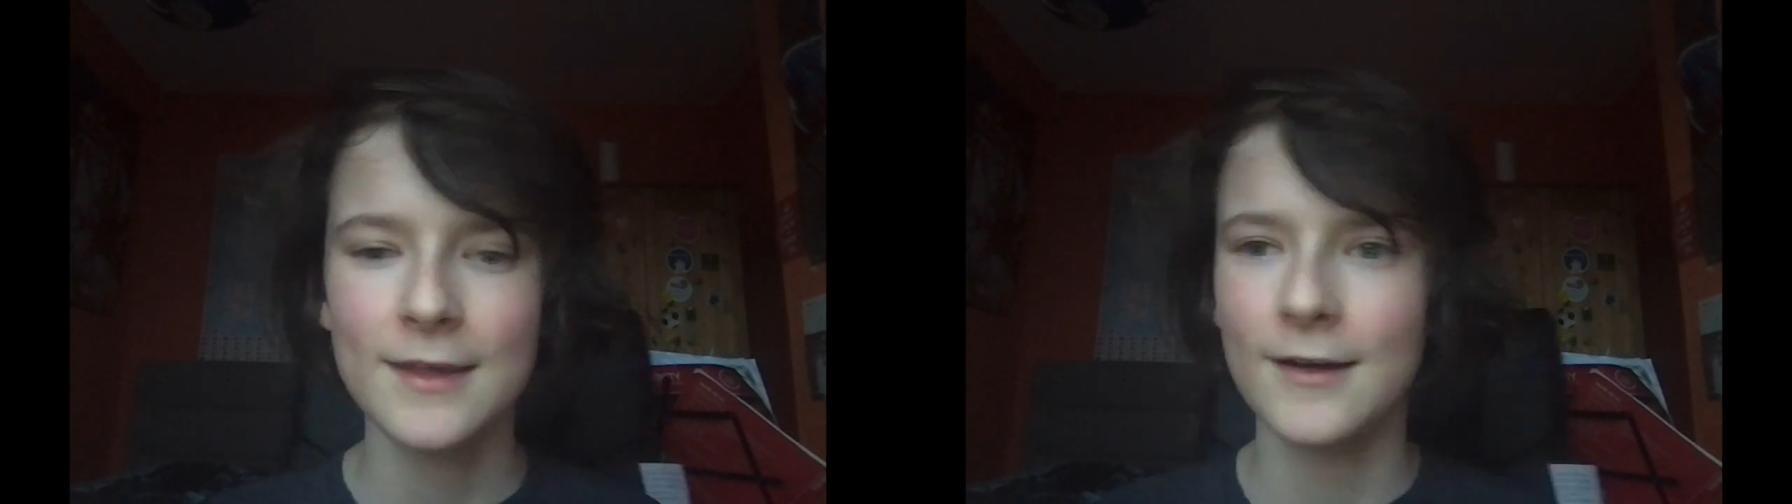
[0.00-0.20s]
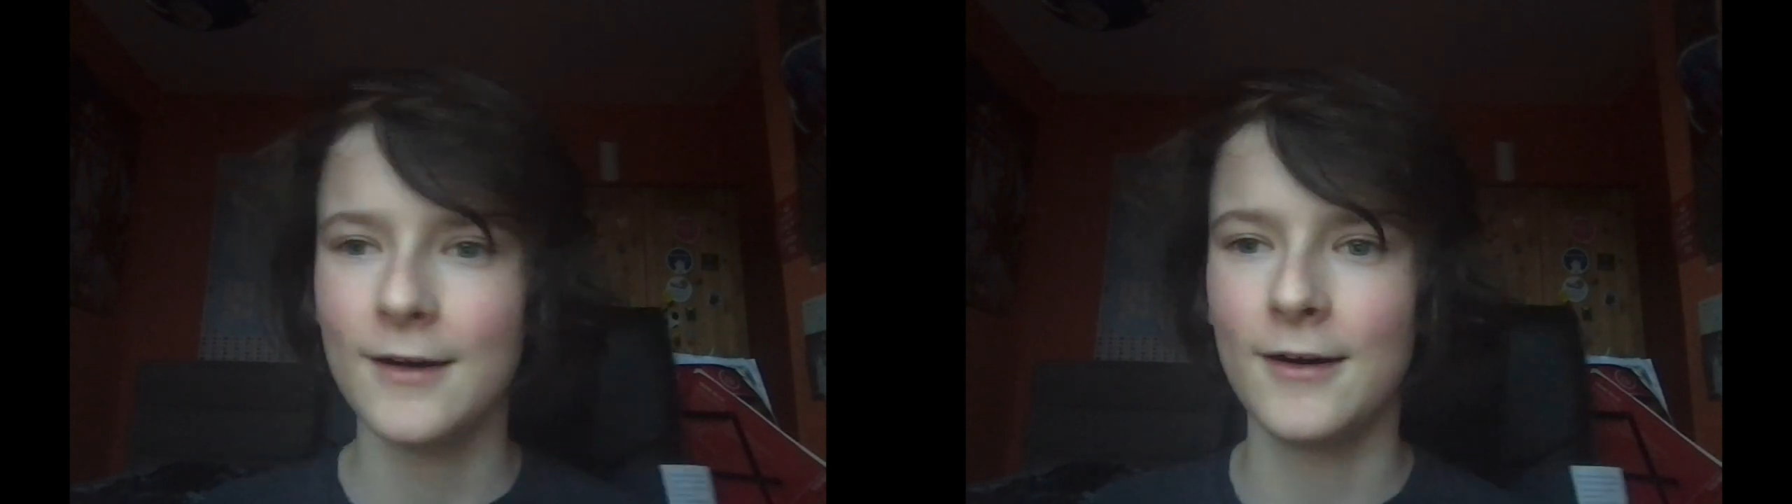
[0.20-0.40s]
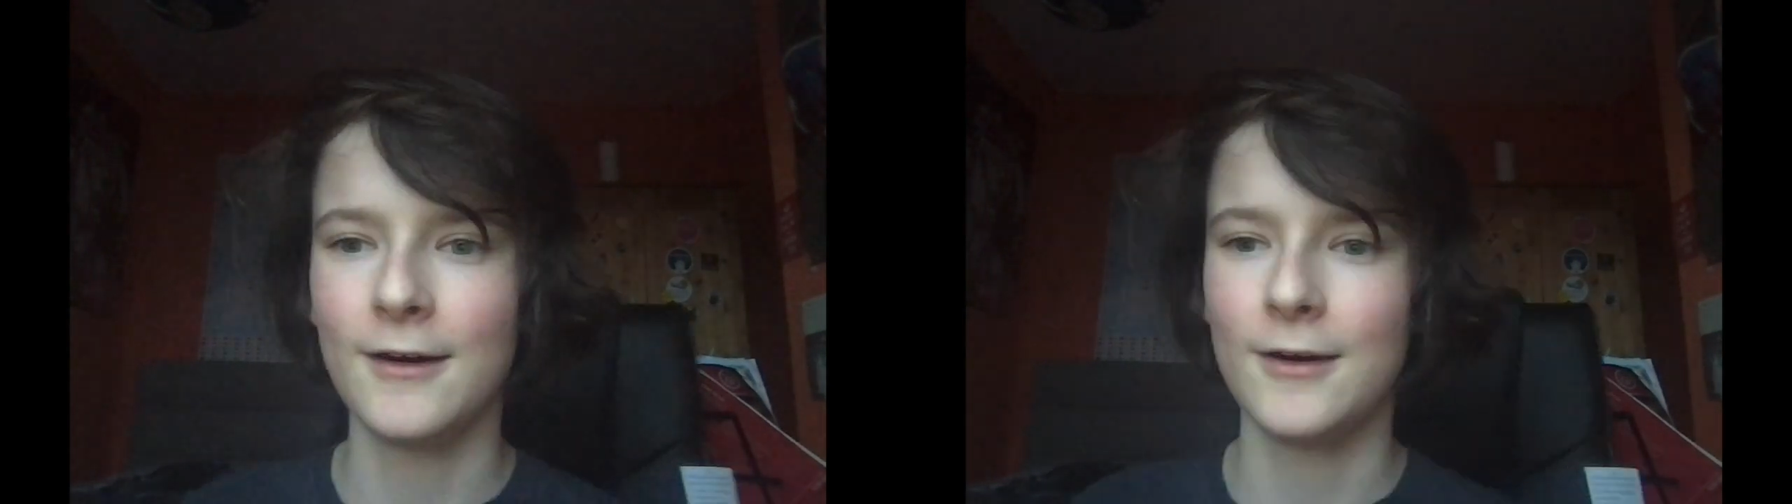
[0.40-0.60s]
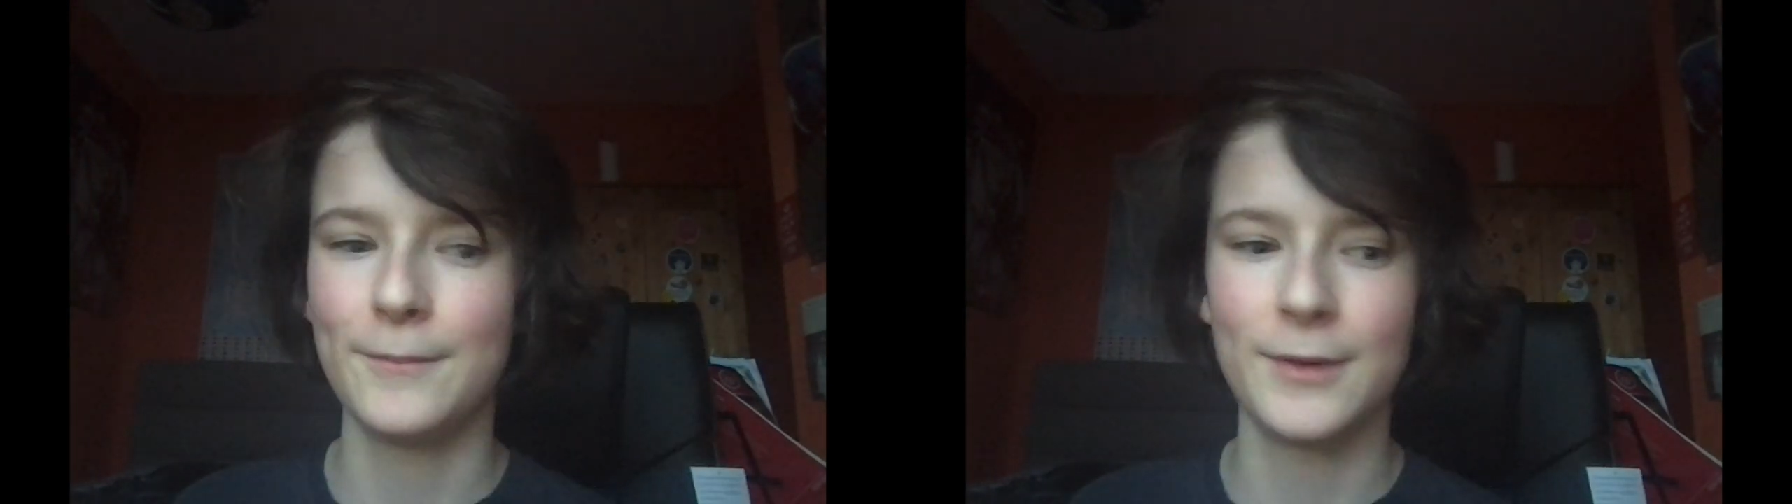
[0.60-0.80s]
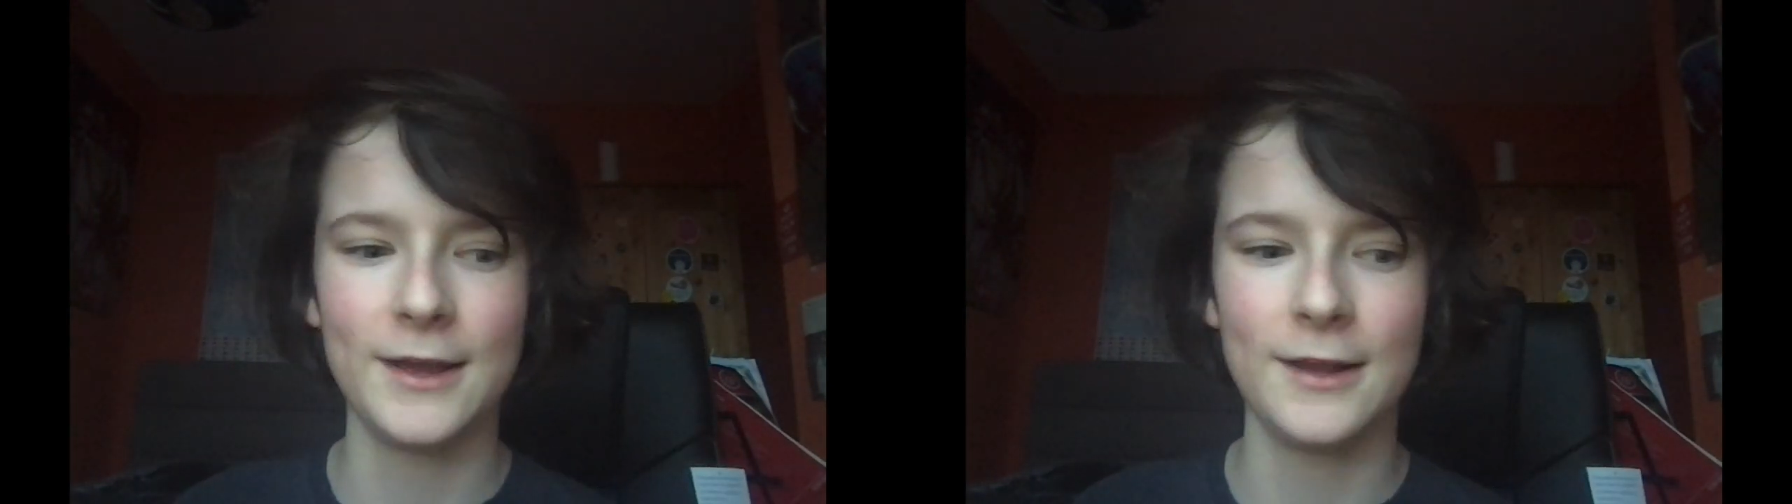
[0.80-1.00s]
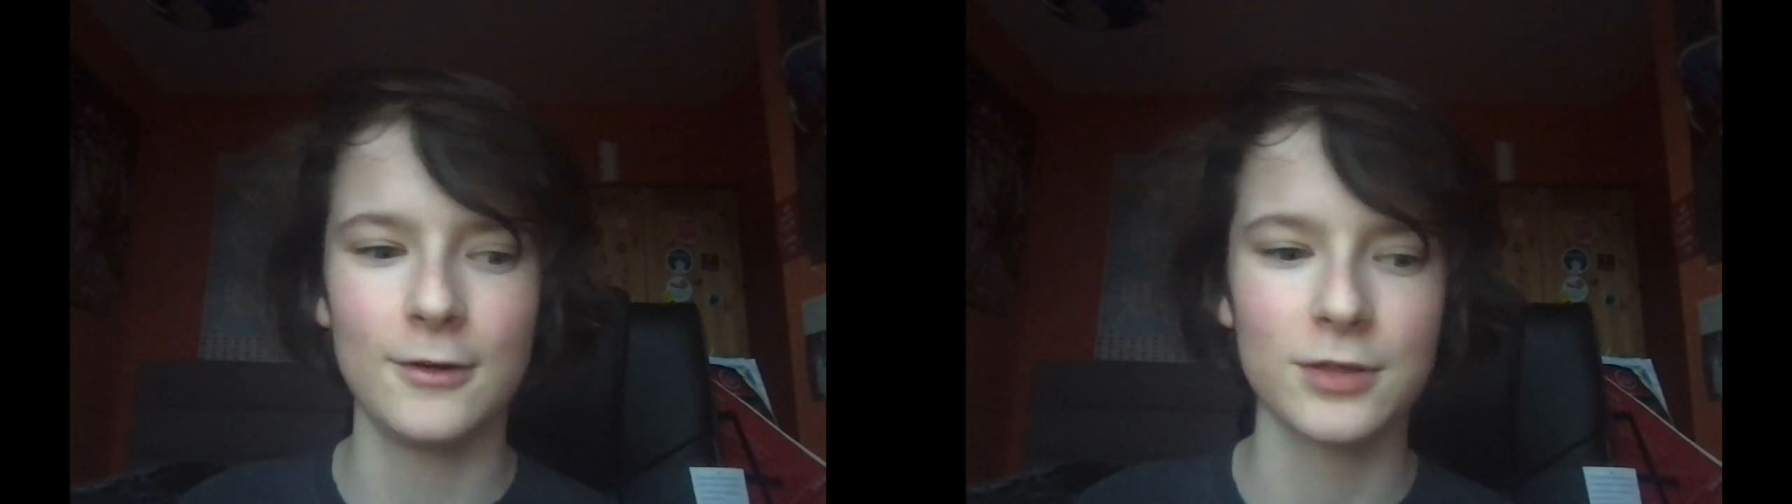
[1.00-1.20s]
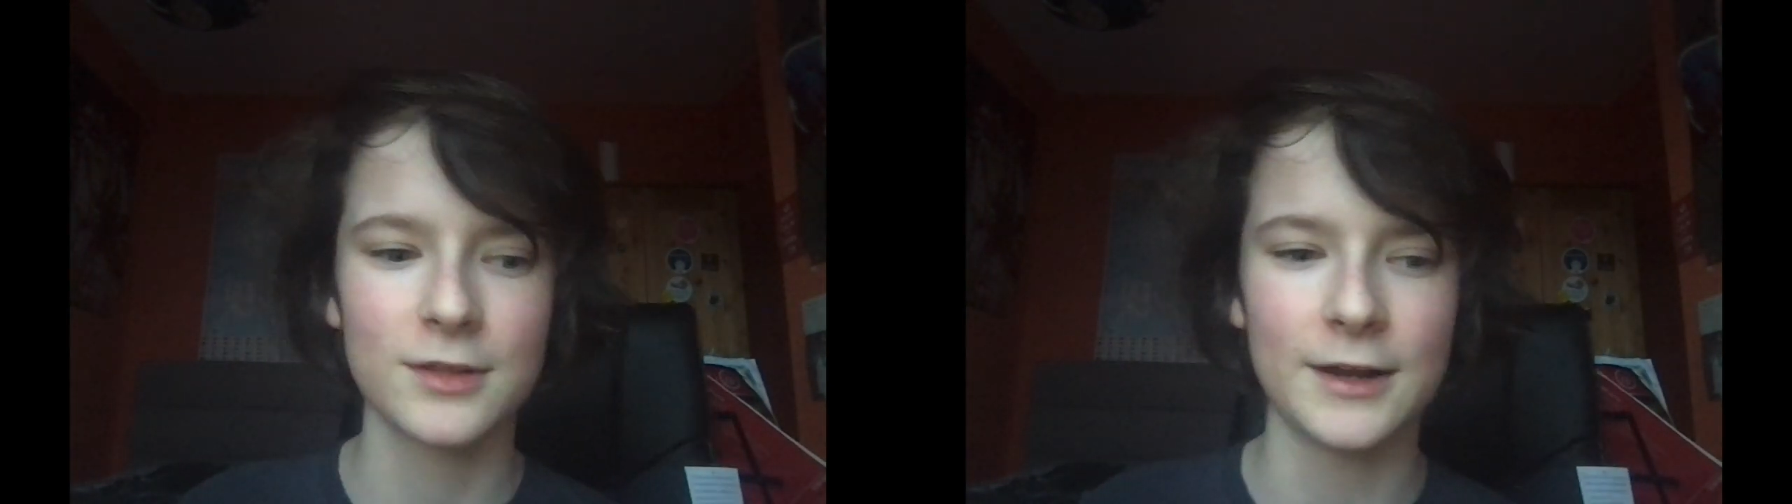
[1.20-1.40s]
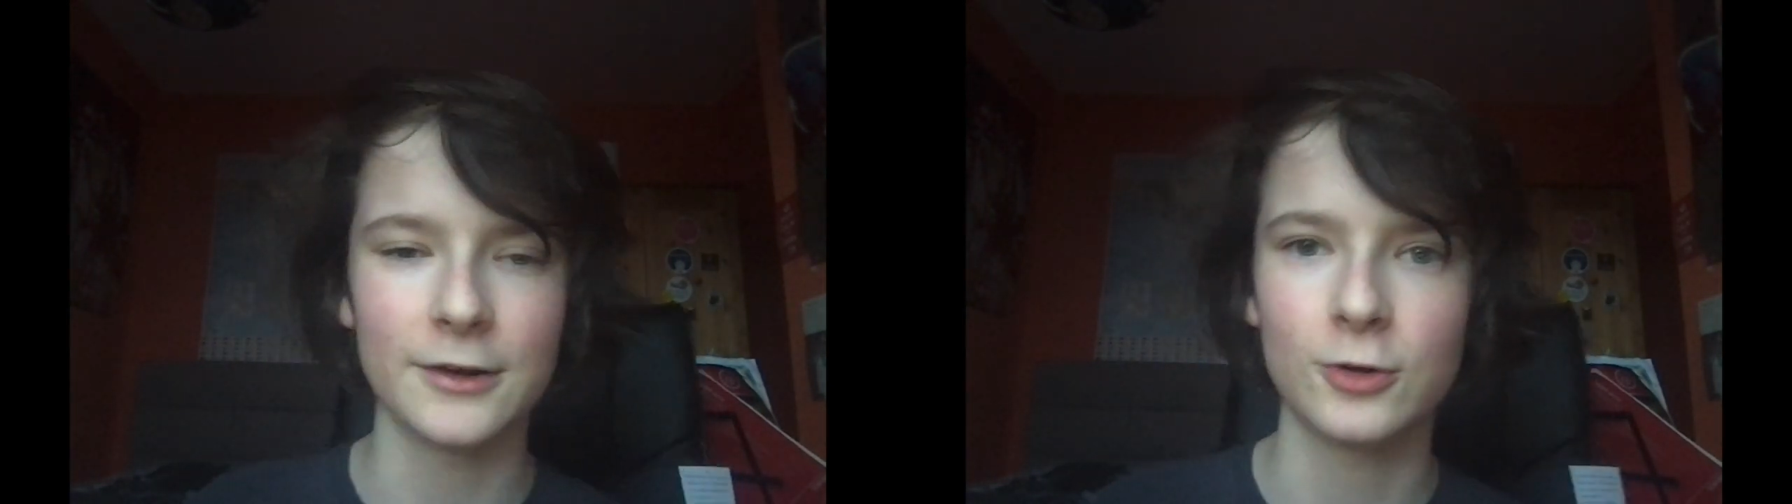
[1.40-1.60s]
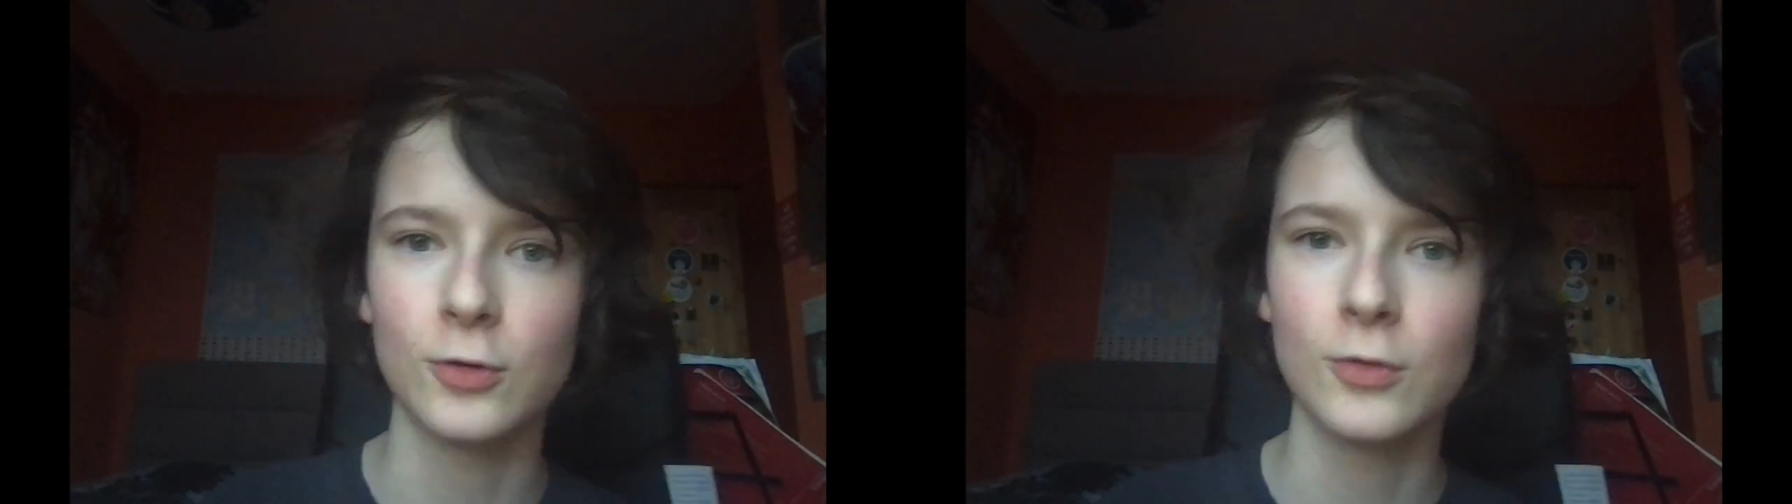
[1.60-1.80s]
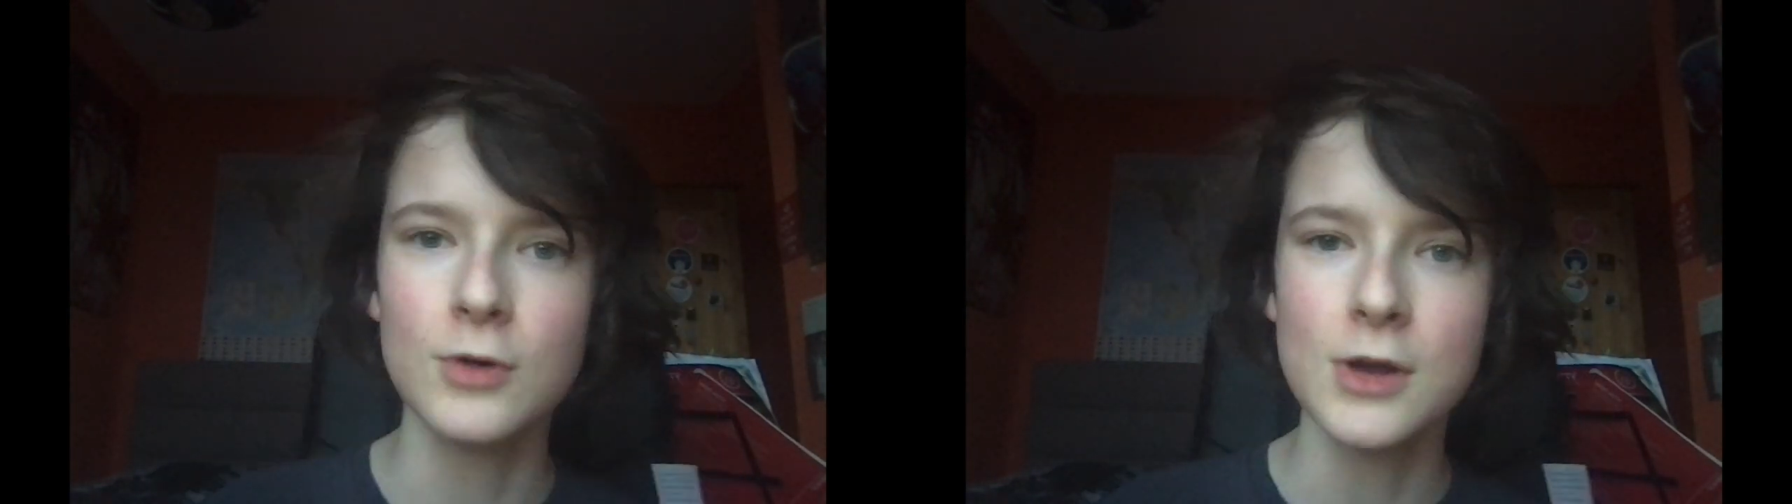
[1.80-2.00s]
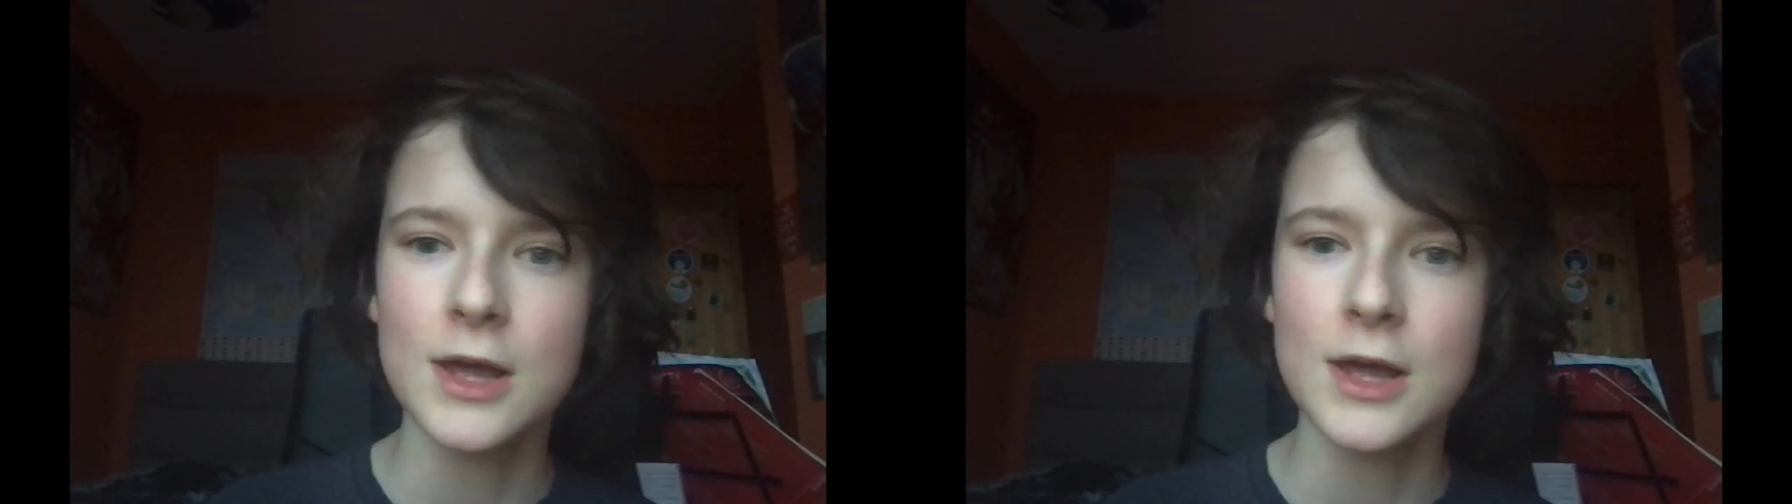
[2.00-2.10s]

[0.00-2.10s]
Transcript: but it looks kind of cool.